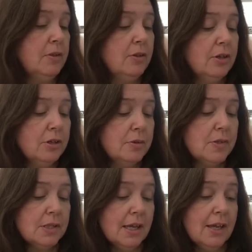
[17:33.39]

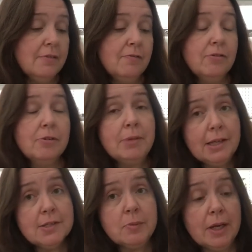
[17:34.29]
those. And for me
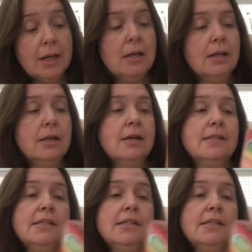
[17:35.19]
as well, I got